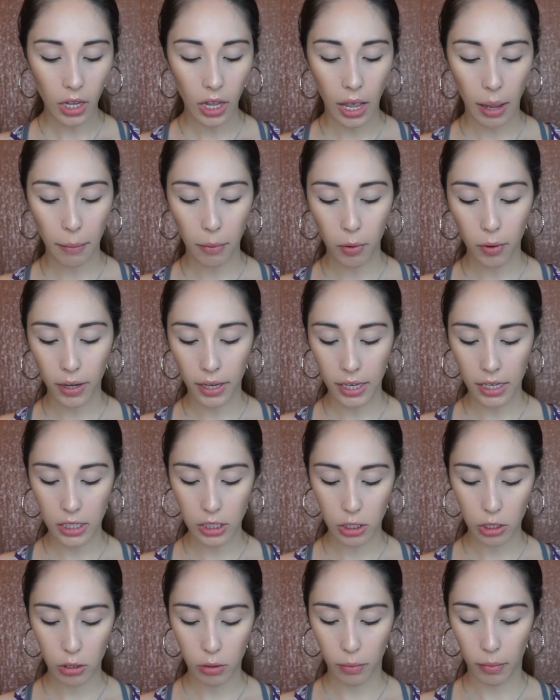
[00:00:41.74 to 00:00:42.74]
I'm going
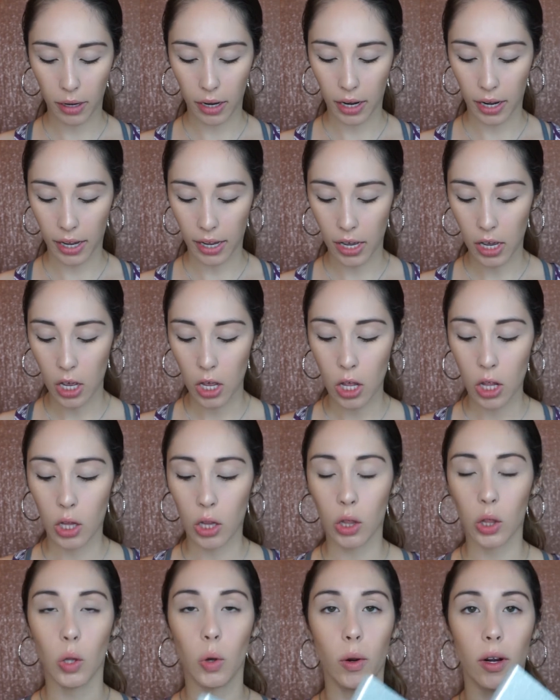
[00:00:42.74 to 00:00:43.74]
into my
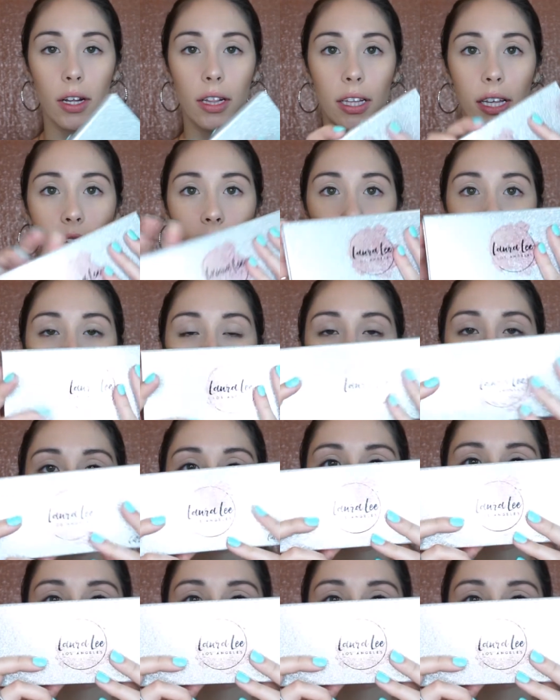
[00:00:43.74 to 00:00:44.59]
LauraLee Los